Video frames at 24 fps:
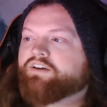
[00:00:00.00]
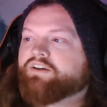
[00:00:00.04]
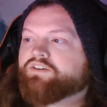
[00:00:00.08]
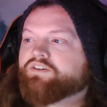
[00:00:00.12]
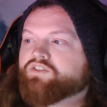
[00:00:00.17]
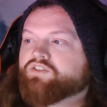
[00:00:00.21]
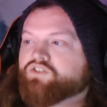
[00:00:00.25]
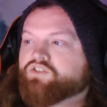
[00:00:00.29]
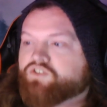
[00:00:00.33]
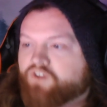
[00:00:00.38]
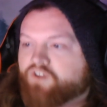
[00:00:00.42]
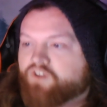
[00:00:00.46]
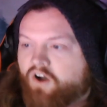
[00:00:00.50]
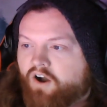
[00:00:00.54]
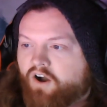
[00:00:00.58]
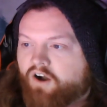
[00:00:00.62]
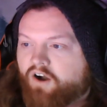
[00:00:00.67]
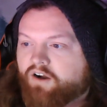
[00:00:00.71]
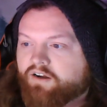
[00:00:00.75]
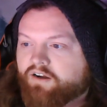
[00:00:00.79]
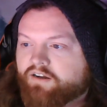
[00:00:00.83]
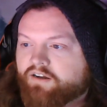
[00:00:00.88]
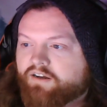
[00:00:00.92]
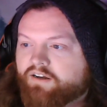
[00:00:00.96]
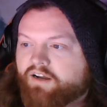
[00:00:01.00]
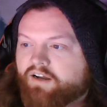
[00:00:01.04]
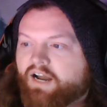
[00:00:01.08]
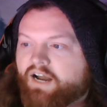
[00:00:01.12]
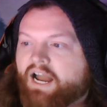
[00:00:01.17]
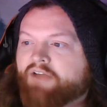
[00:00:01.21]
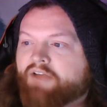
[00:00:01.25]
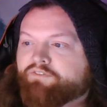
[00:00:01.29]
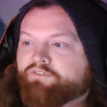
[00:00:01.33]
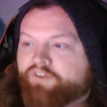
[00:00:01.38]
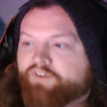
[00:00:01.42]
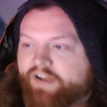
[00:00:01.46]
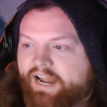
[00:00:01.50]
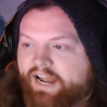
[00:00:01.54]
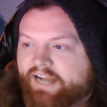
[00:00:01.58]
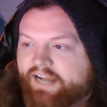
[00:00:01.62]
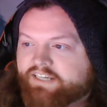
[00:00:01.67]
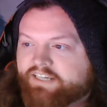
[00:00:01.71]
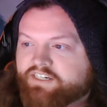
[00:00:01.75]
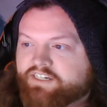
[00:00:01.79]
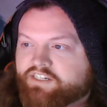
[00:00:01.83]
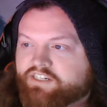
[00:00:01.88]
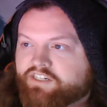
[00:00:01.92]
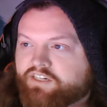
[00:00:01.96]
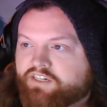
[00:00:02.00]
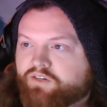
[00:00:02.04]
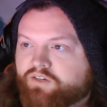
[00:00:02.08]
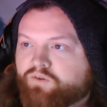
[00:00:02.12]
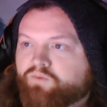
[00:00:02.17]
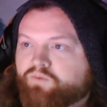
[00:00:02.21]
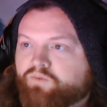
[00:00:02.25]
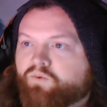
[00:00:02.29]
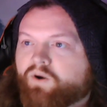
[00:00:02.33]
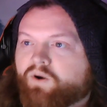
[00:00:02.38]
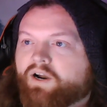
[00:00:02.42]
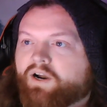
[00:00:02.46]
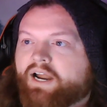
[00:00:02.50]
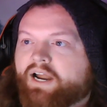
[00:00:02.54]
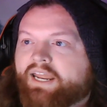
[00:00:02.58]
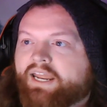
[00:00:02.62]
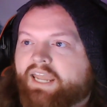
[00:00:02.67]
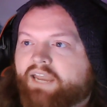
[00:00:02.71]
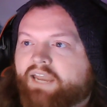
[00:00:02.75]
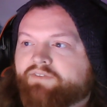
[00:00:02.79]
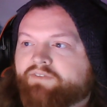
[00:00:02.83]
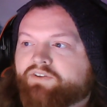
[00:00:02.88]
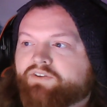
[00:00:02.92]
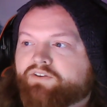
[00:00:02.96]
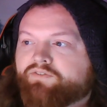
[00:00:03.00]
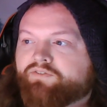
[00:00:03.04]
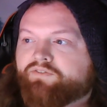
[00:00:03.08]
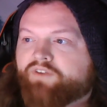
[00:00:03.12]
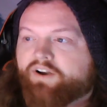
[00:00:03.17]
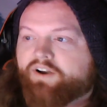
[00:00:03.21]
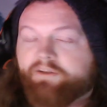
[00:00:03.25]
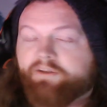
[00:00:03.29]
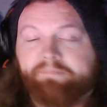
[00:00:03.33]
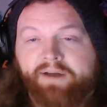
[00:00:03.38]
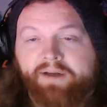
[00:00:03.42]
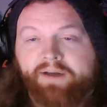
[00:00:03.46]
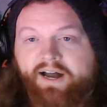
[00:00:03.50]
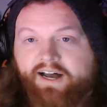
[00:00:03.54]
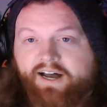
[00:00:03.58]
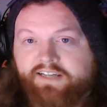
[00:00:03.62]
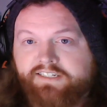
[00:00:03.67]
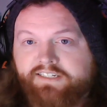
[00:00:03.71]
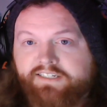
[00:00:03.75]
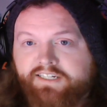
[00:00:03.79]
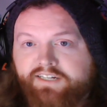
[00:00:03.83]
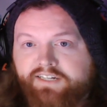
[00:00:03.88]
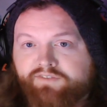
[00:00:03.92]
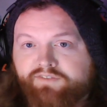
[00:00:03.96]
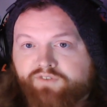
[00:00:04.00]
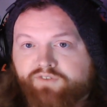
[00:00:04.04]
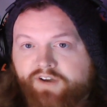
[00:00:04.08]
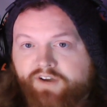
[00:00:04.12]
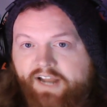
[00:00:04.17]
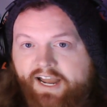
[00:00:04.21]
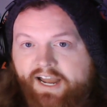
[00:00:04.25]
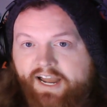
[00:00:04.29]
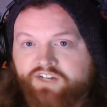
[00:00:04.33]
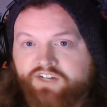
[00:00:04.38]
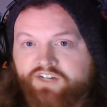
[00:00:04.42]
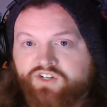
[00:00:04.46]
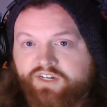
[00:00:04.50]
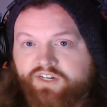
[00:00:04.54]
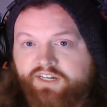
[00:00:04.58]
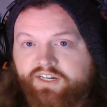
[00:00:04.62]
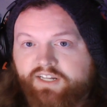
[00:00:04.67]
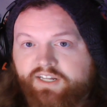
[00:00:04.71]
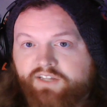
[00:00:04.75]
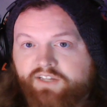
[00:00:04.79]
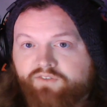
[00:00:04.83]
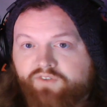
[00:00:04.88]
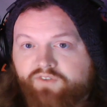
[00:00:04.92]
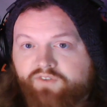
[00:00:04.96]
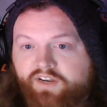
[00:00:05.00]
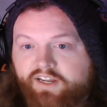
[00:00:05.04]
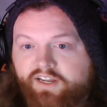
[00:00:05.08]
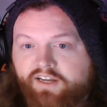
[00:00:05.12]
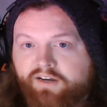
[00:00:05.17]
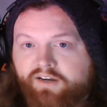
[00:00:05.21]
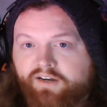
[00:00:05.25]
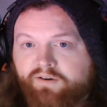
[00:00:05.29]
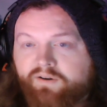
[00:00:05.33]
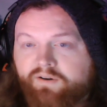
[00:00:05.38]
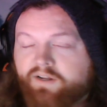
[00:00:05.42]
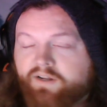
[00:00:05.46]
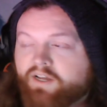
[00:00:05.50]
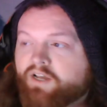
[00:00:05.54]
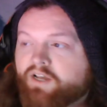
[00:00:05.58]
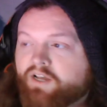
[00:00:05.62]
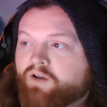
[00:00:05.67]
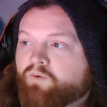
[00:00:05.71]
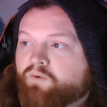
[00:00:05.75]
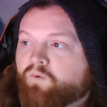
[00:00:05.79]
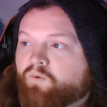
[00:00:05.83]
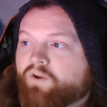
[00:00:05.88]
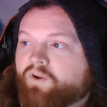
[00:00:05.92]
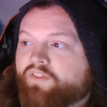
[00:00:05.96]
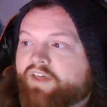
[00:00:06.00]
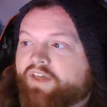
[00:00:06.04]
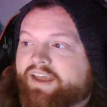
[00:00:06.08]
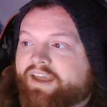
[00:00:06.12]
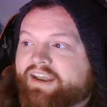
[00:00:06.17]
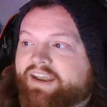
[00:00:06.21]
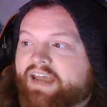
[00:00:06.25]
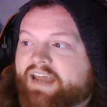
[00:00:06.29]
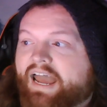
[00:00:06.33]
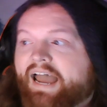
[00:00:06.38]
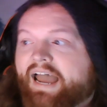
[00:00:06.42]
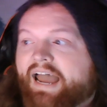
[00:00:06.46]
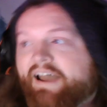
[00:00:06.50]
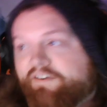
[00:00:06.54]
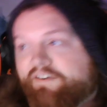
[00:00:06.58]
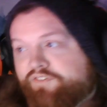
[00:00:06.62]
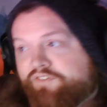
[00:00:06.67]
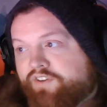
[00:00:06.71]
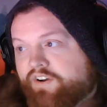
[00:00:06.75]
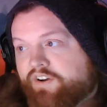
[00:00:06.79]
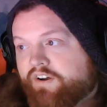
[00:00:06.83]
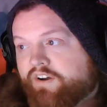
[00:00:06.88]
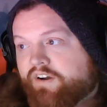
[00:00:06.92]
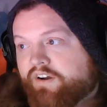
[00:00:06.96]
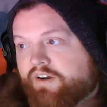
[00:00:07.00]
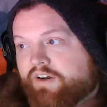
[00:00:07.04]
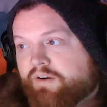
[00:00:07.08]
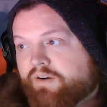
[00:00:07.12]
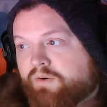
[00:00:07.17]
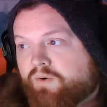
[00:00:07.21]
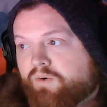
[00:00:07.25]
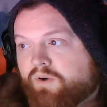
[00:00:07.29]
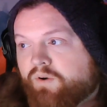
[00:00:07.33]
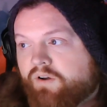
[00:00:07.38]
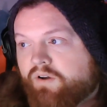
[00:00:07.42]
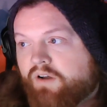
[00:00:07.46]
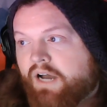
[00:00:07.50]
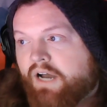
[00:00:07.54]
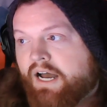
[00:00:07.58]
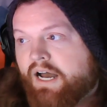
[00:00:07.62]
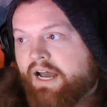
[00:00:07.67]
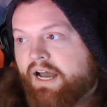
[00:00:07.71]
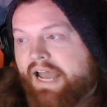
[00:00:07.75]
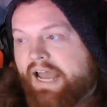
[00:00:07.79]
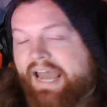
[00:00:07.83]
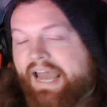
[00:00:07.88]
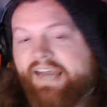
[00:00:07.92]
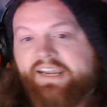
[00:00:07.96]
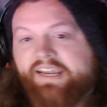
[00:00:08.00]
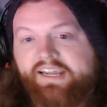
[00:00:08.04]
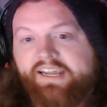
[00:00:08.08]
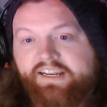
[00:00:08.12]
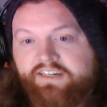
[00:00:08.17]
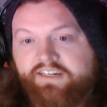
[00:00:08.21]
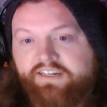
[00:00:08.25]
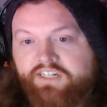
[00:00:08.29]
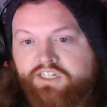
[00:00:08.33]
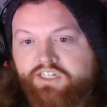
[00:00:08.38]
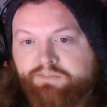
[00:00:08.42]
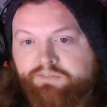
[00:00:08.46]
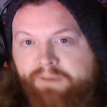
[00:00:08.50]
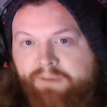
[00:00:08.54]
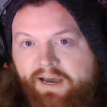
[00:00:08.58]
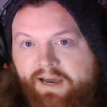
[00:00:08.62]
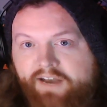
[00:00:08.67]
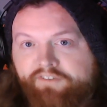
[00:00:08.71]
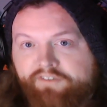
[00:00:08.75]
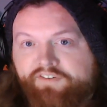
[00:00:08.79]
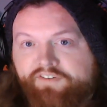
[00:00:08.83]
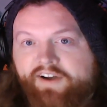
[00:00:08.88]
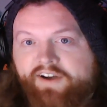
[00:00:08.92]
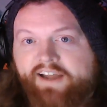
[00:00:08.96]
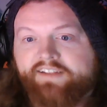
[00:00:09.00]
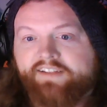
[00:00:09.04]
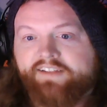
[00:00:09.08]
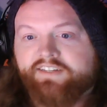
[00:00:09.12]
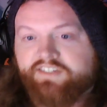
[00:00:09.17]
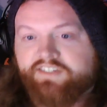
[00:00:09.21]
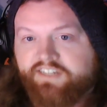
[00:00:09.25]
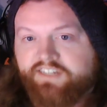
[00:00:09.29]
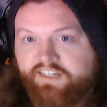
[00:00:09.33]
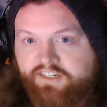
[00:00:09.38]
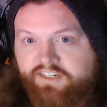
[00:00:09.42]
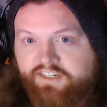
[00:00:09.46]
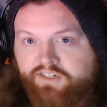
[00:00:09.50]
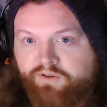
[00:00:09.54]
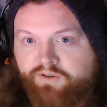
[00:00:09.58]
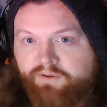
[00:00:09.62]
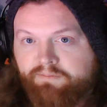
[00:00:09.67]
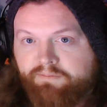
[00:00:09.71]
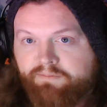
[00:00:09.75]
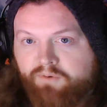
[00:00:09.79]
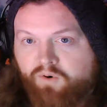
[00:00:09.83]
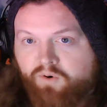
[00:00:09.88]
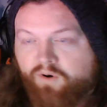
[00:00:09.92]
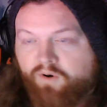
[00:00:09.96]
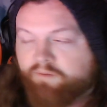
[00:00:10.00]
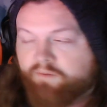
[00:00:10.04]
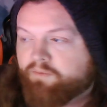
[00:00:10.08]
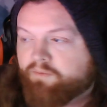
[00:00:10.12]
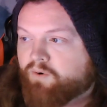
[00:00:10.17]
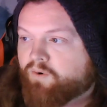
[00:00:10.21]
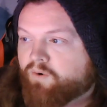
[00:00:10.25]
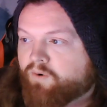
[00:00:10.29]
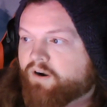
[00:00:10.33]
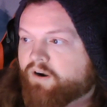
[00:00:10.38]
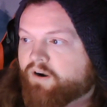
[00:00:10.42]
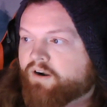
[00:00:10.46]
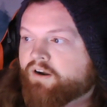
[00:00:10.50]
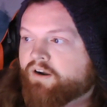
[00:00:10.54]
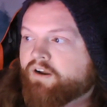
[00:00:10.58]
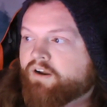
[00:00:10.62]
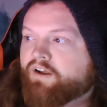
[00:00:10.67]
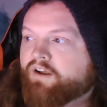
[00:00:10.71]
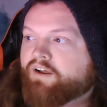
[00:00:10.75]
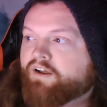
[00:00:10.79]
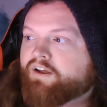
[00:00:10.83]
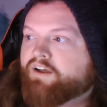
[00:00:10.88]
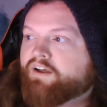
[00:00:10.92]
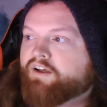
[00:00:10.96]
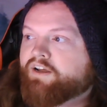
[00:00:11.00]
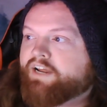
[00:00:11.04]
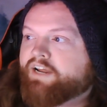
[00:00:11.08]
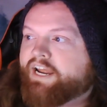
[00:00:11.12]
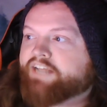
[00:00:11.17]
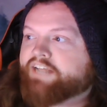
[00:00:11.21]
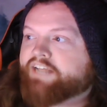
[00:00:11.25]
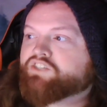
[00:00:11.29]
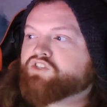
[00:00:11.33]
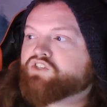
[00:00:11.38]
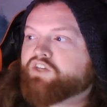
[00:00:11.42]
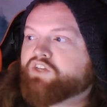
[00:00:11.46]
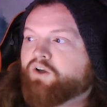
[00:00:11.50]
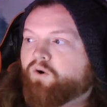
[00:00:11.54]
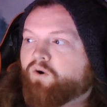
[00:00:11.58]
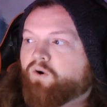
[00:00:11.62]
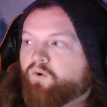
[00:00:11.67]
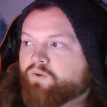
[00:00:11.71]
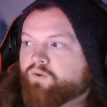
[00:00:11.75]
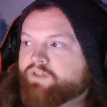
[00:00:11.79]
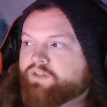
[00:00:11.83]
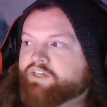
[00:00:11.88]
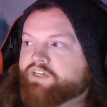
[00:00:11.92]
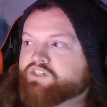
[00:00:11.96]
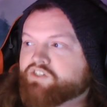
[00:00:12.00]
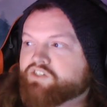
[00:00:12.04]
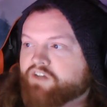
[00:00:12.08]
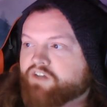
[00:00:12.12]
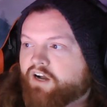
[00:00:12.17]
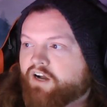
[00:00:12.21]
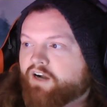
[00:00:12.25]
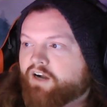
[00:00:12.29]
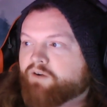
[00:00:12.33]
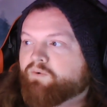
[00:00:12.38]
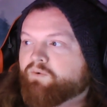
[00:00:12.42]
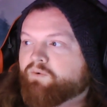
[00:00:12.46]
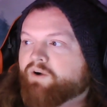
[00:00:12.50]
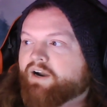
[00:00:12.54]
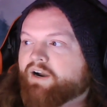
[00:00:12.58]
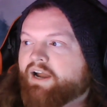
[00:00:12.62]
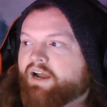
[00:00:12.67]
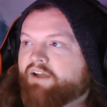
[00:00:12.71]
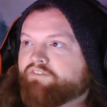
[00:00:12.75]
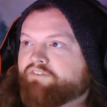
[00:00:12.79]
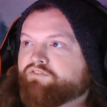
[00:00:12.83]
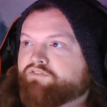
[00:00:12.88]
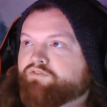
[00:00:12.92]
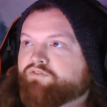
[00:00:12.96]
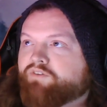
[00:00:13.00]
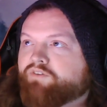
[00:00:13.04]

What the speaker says: song I've reacted to where I gave it a very positive reaction in the video, where then after adding it to Spotify and listening to it more and more, it's the only song where I've